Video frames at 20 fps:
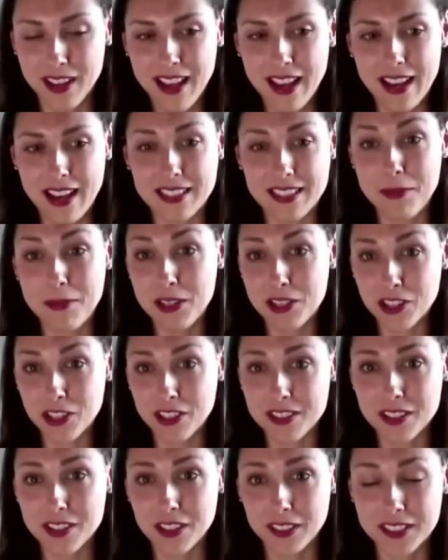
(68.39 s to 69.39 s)
As an image
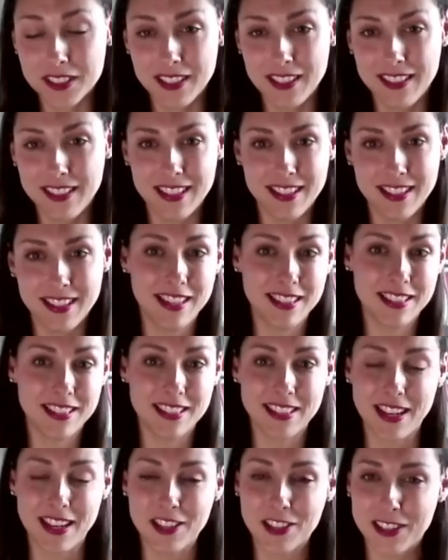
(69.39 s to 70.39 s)
consultant, this is
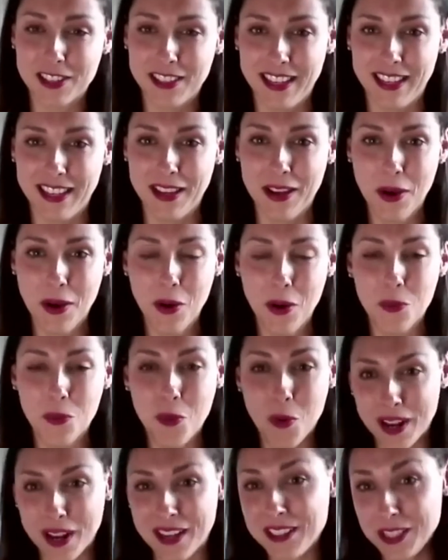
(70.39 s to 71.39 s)
essentially
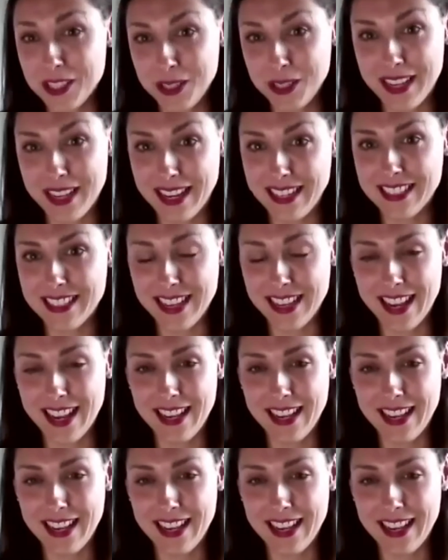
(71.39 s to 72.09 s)
what I do day to day,